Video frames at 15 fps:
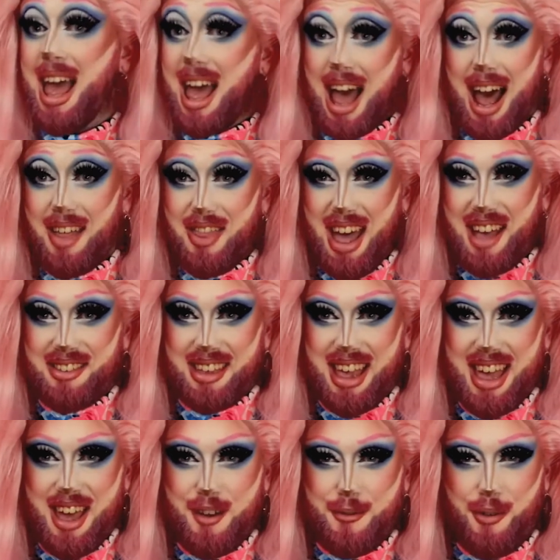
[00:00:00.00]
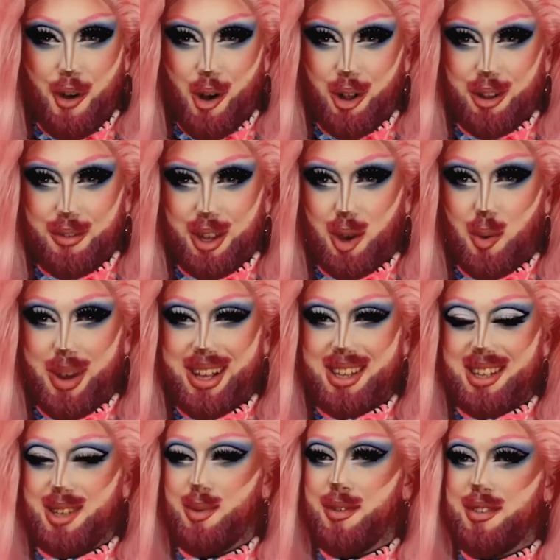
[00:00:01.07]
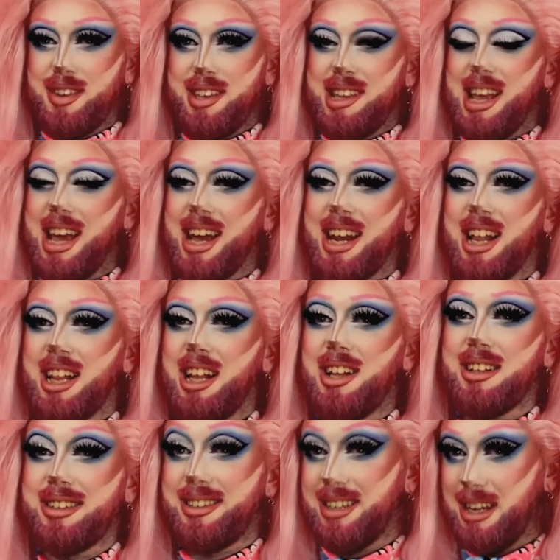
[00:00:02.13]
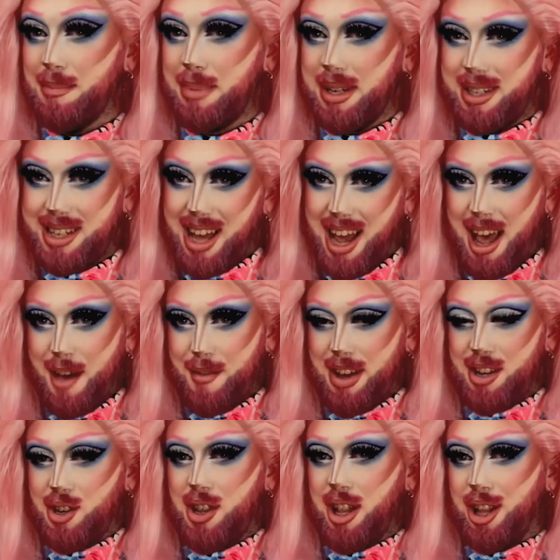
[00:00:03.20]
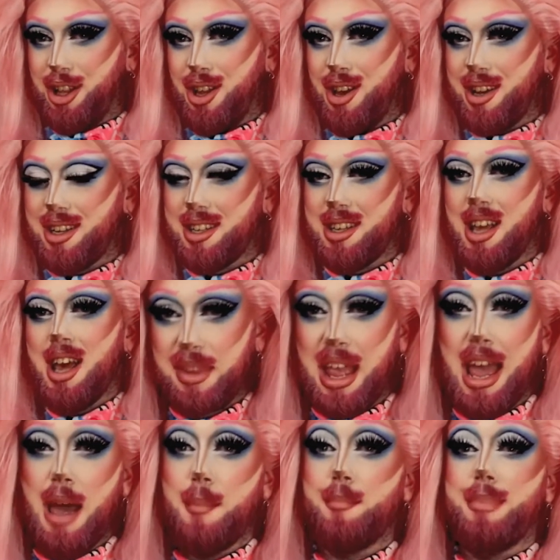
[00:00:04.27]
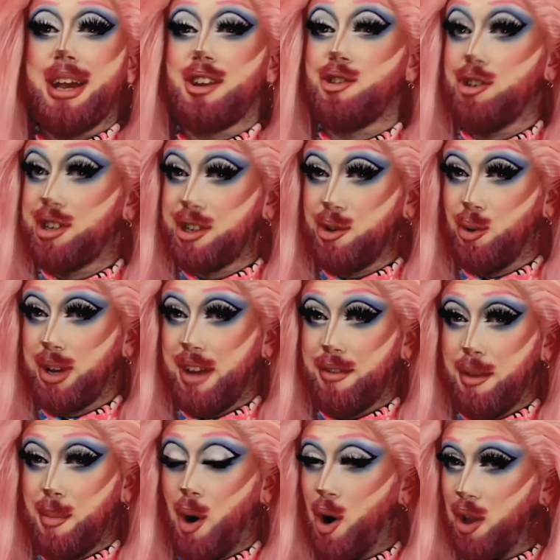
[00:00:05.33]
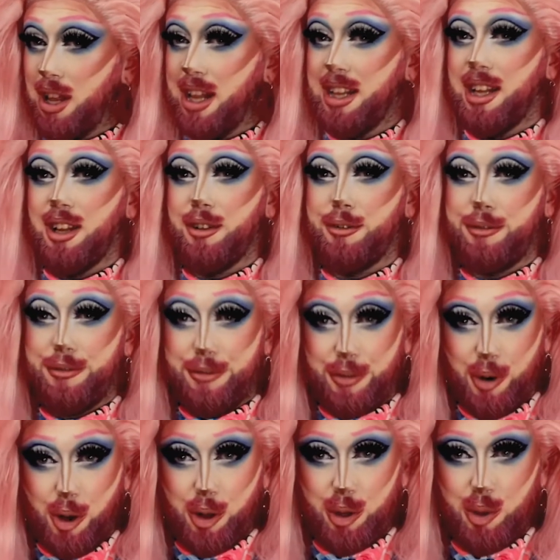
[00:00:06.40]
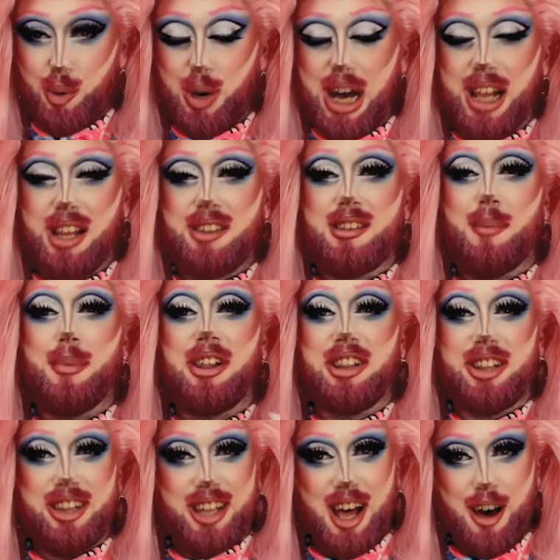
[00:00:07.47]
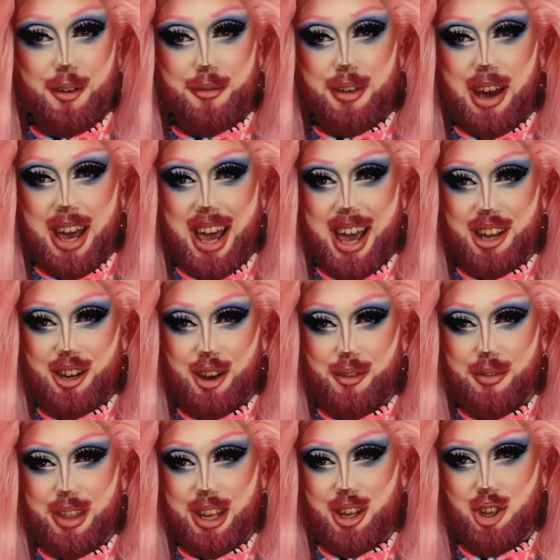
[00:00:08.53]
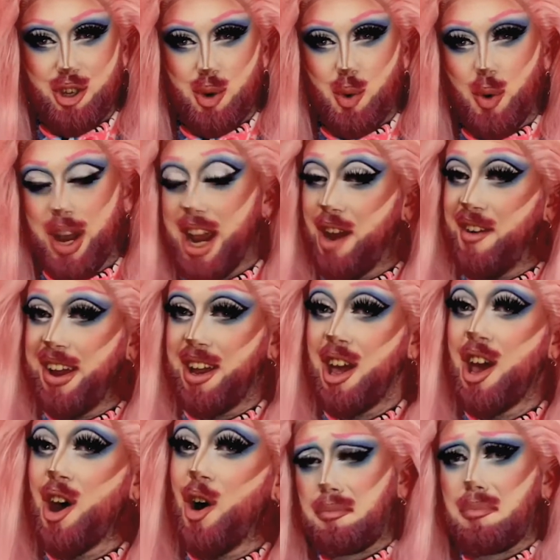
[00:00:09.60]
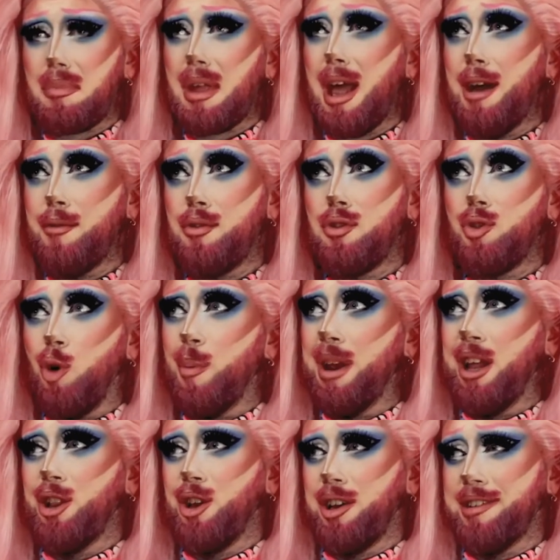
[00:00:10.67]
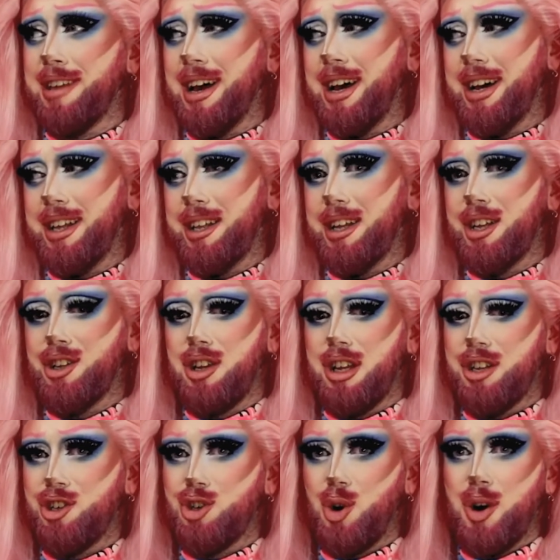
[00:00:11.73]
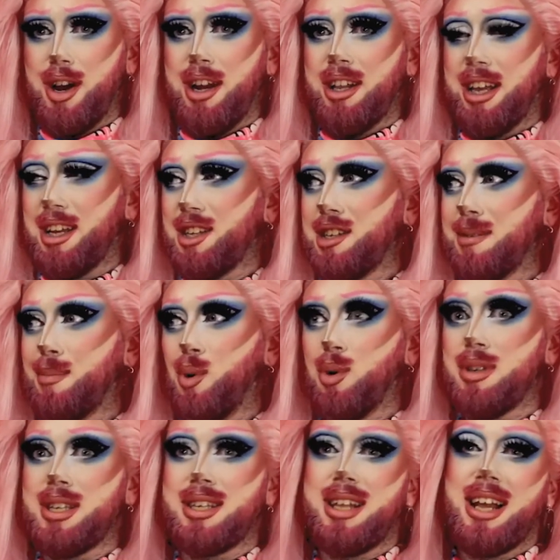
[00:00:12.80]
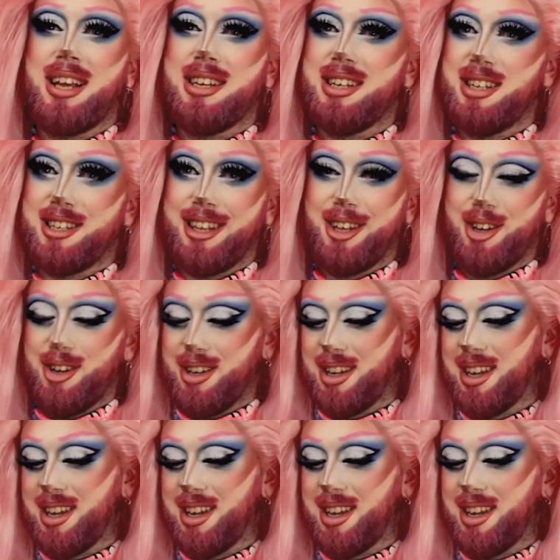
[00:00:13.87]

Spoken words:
And that's it for all of the queens. We've taken a little deep dive into the looks. Make sure to go give them all a little follow and some love ahead of the show airing. I have so many looks that I enjoyed, like Simone's 90s look,